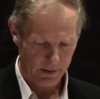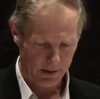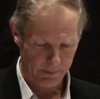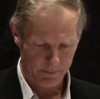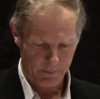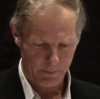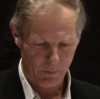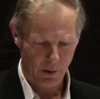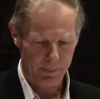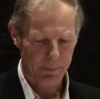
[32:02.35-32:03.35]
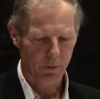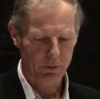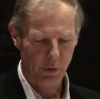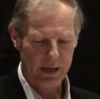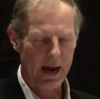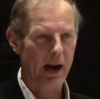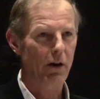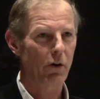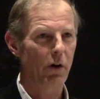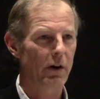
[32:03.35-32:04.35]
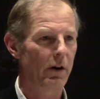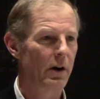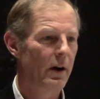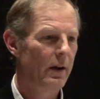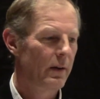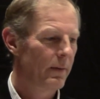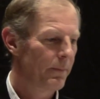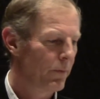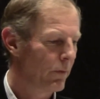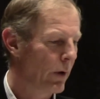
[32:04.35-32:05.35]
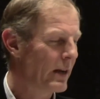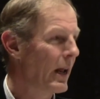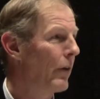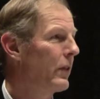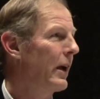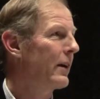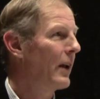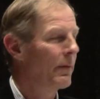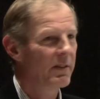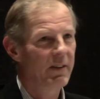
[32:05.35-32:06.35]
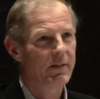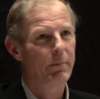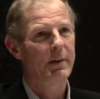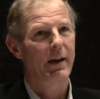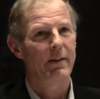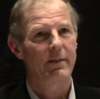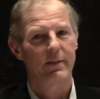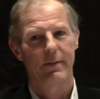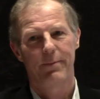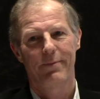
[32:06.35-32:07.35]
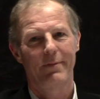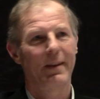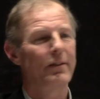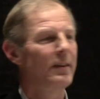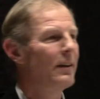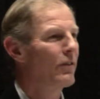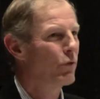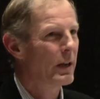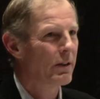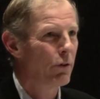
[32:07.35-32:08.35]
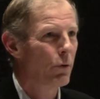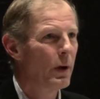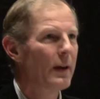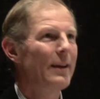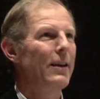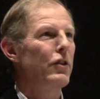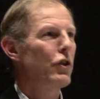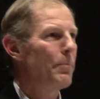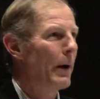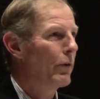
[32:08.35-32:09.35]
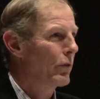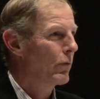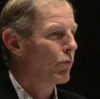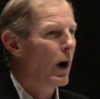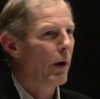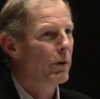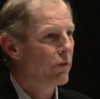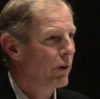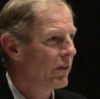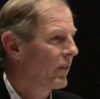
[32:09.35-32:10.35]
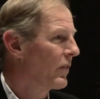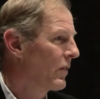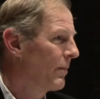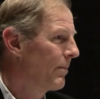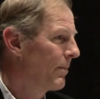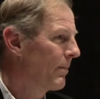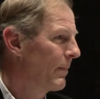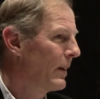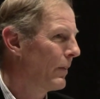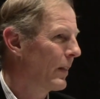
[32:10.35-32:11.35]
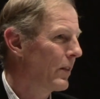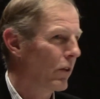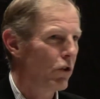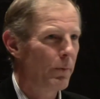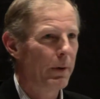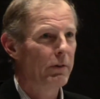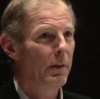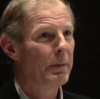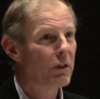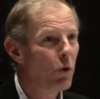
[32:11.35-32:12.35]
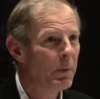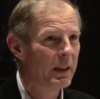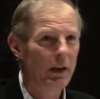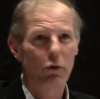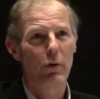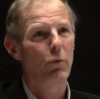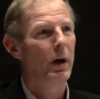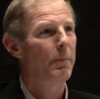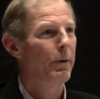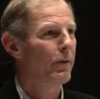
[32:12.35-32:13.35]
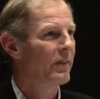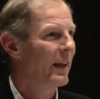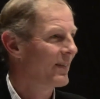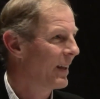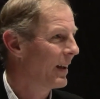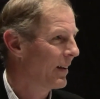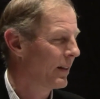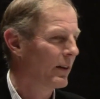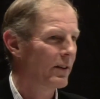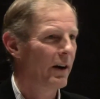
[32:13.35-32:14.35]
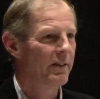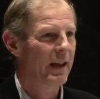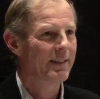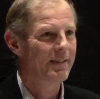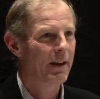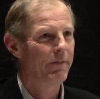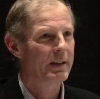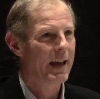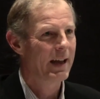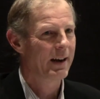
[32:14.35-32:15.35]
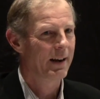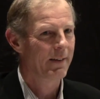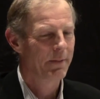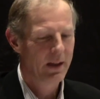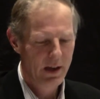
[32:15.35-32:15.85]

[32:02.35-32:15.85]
um, more people doing higher order. Right now, the economic system tells, tells industry to ship out raw resources. You know, they just ship out the bitumen. They don't even want to process the tar sand stuff in Canada.